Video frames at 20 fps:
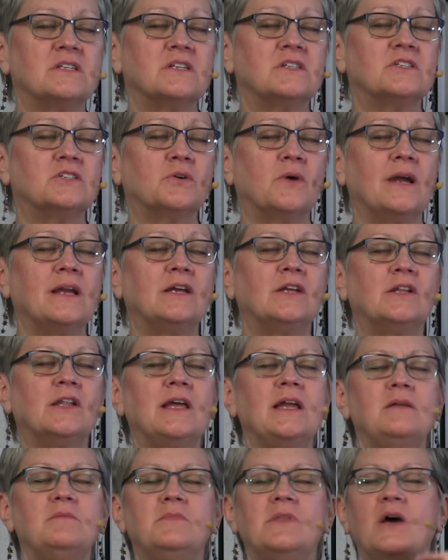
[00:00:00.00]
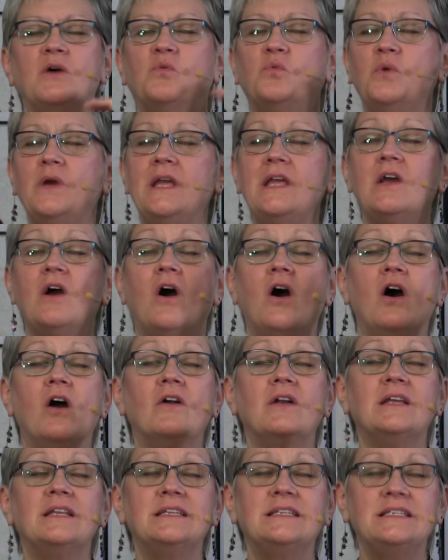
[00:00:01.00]
And so I claim that we
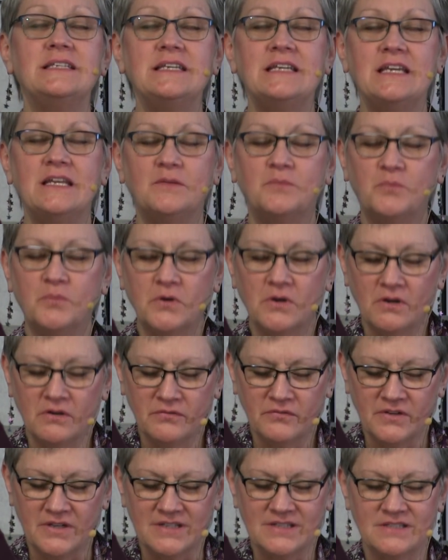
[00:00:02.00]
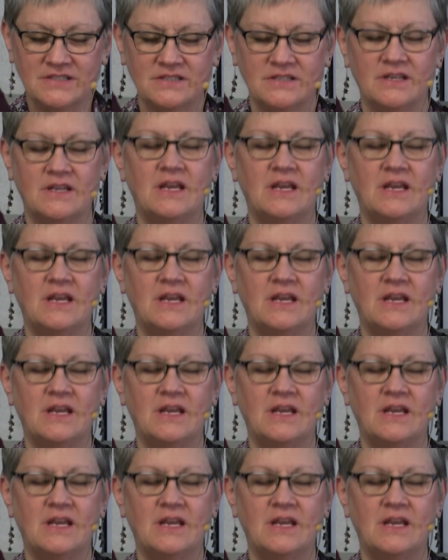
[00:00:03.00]
are indeed perfect